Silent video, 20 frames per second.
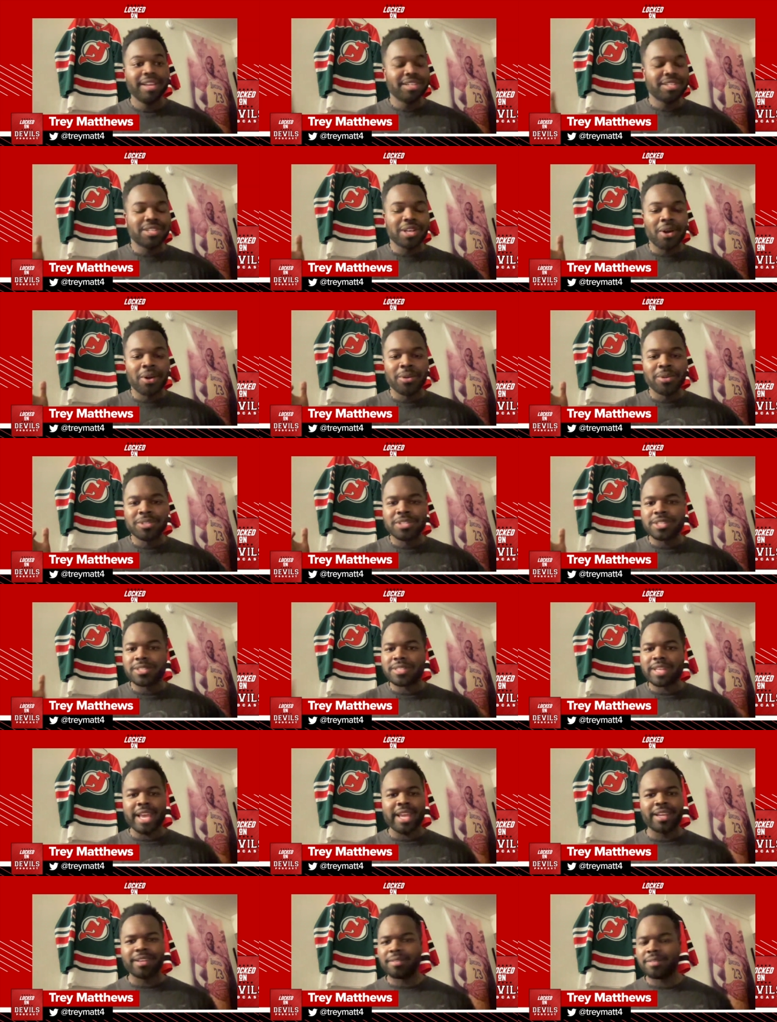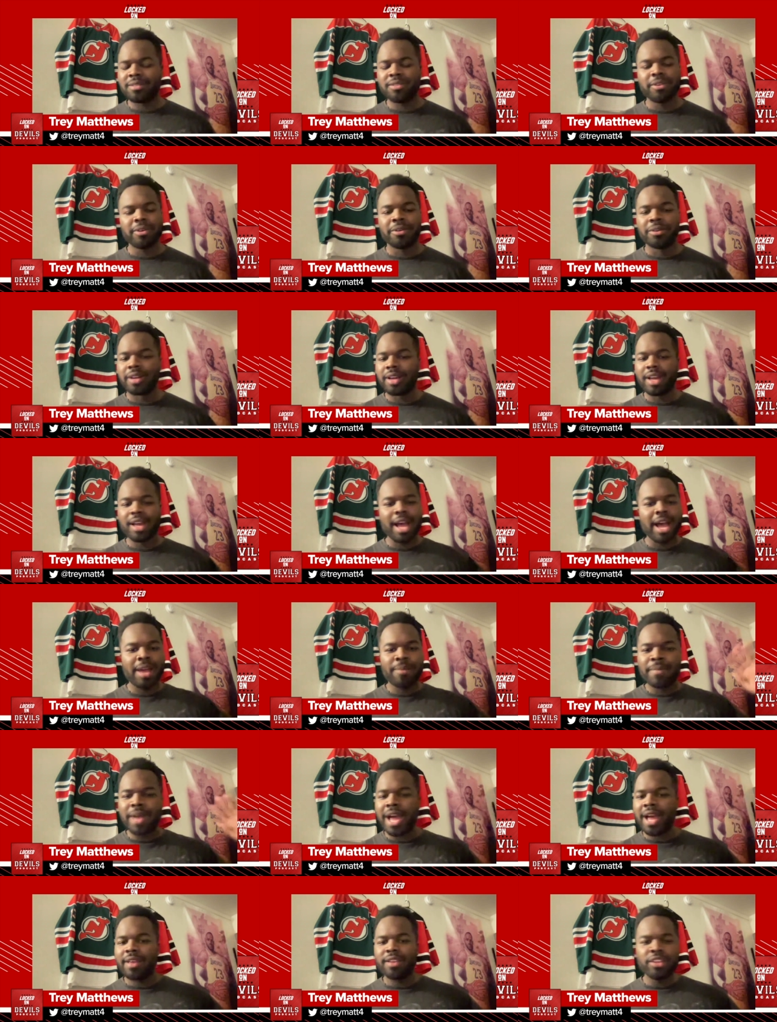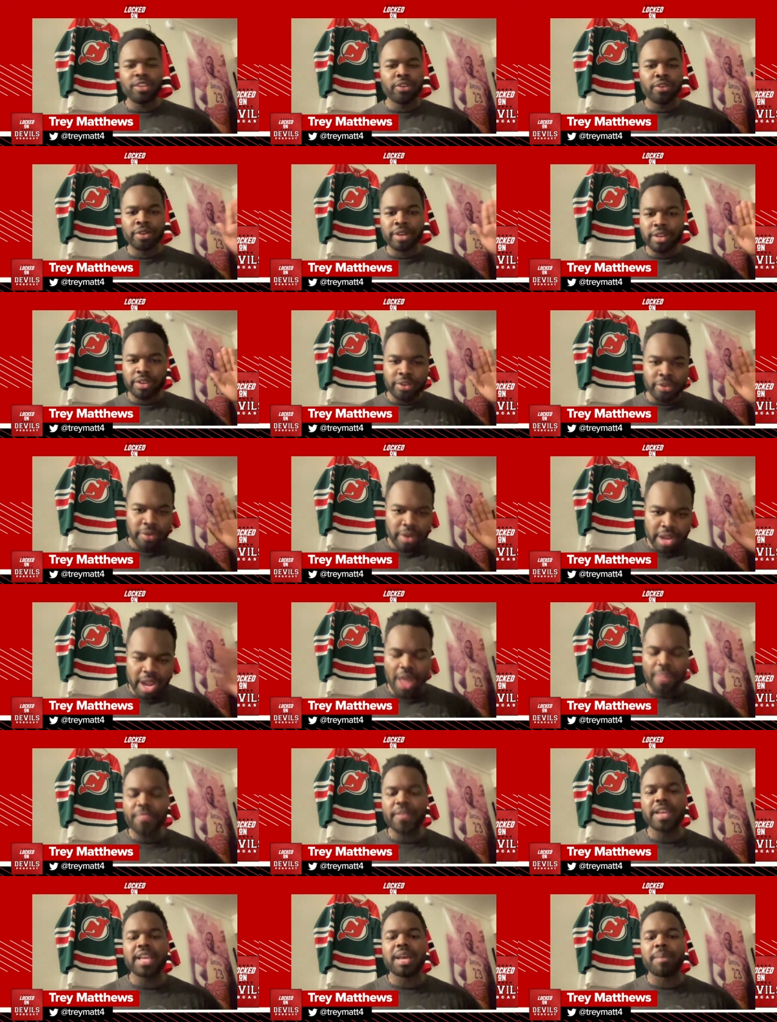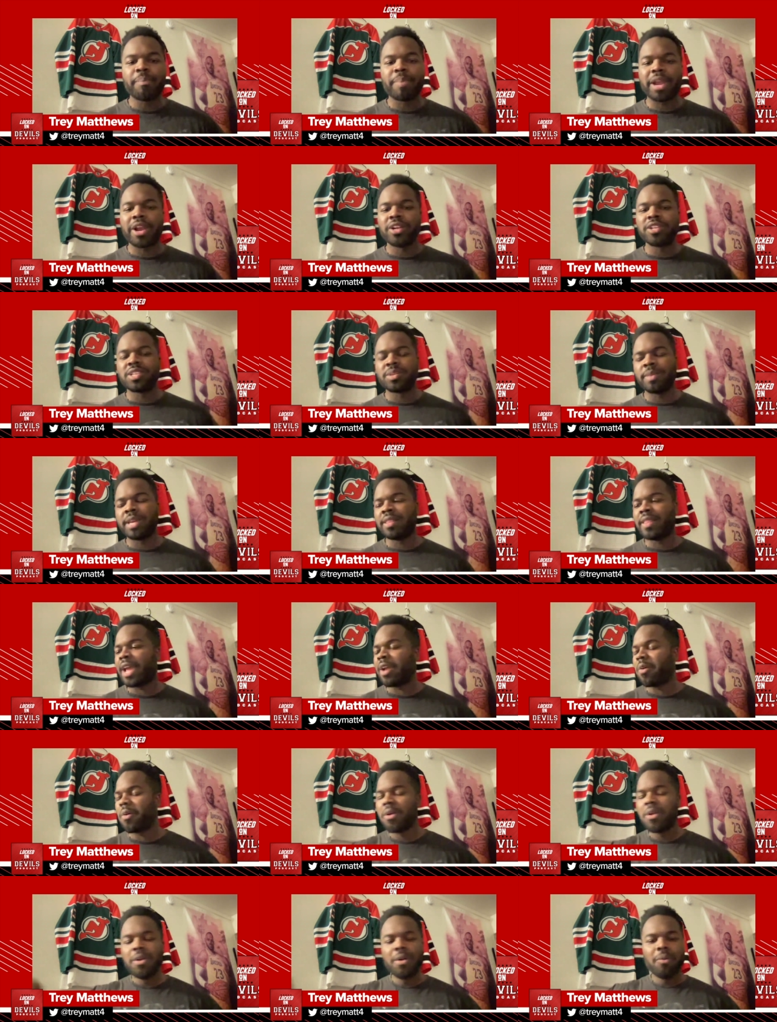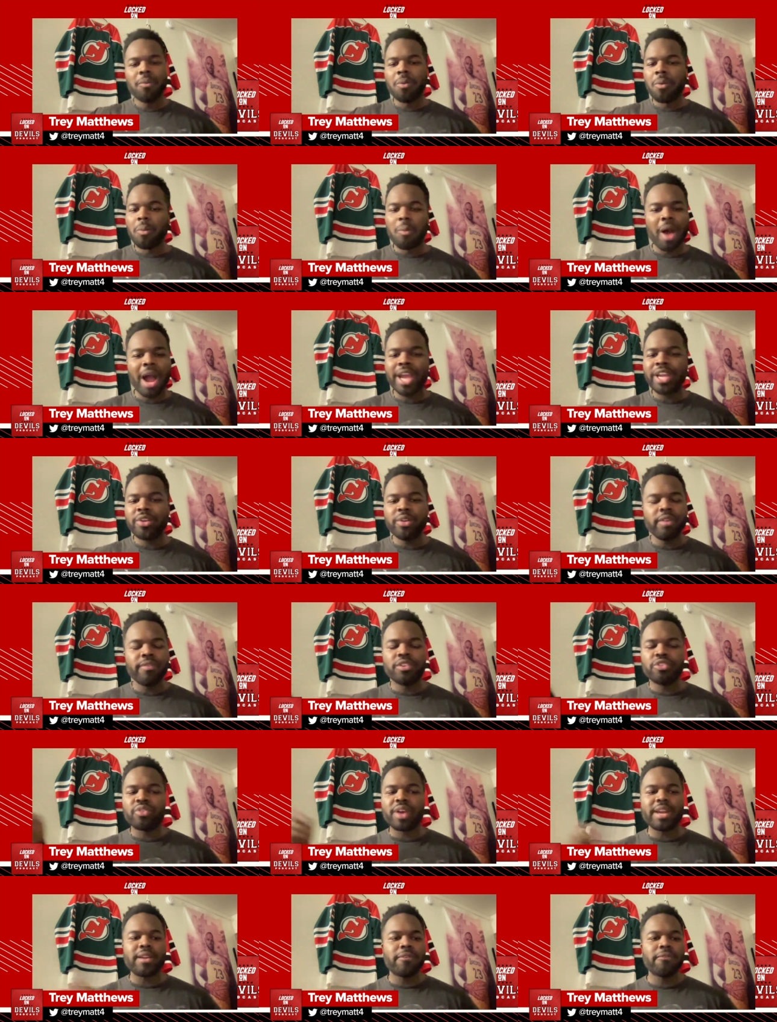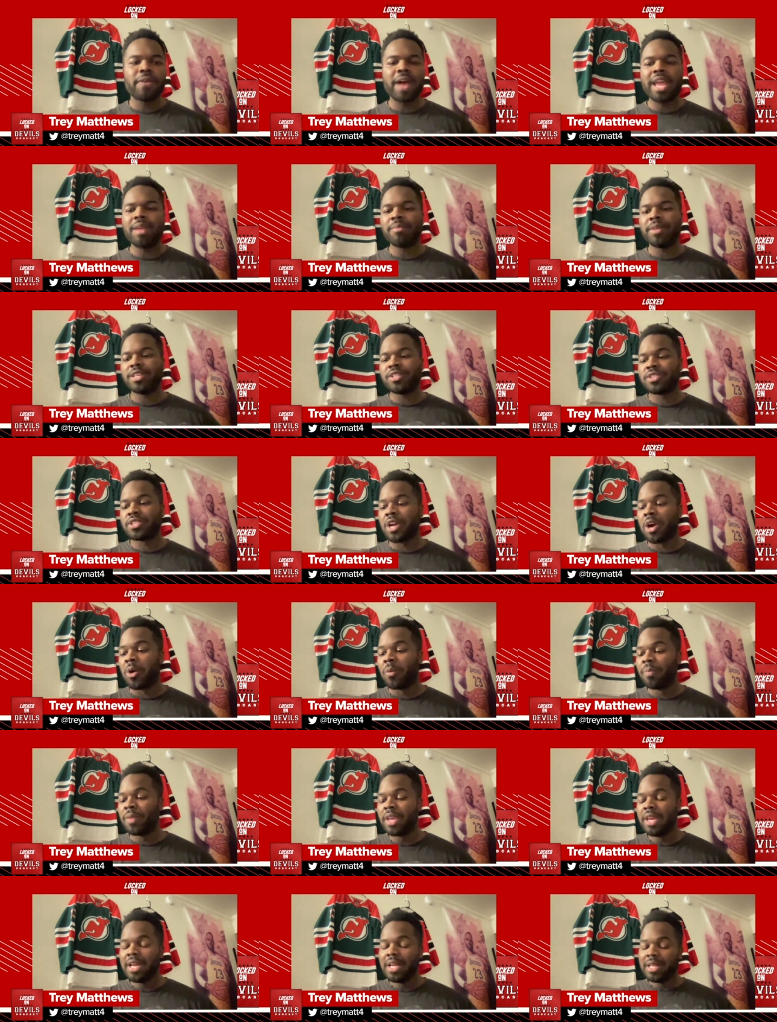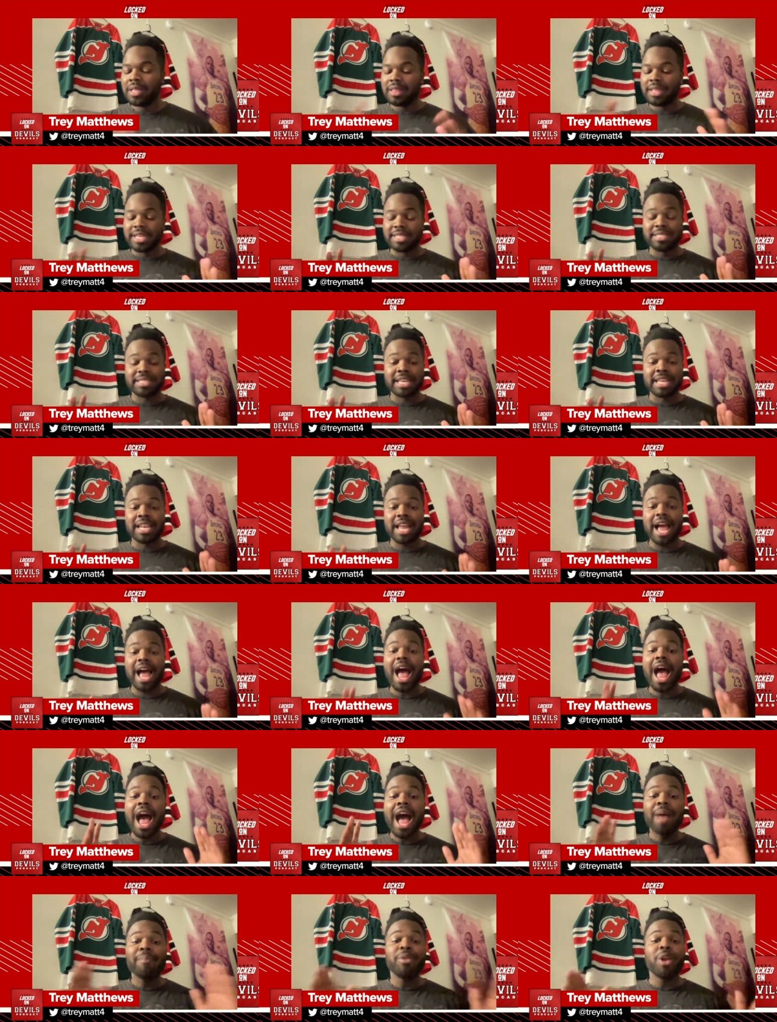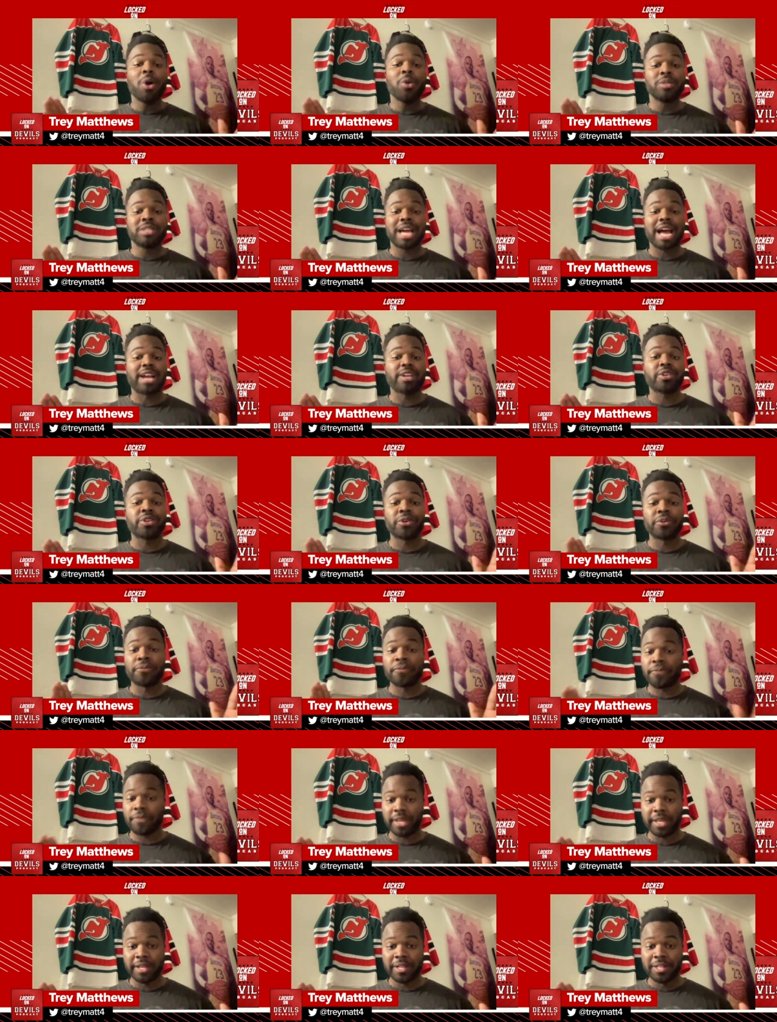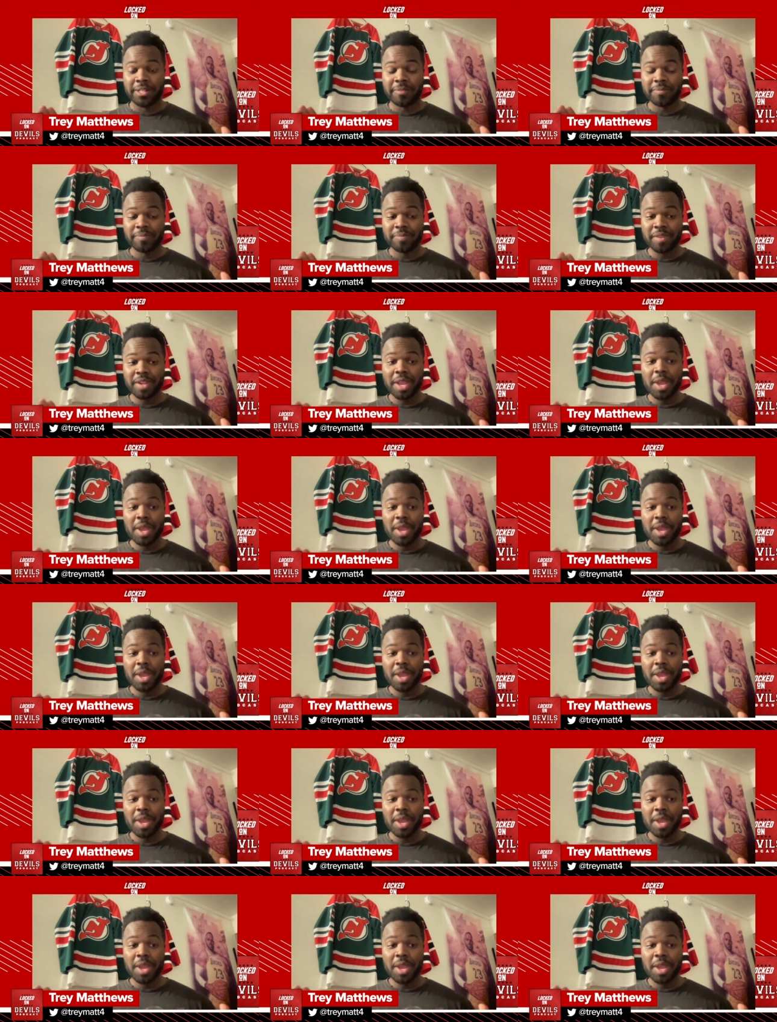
So it was just like, dude, I'm not, you're, you're nothing compared to me. Like, well, why are you even trying to fight me? So listen, I'm no Doctor Phil,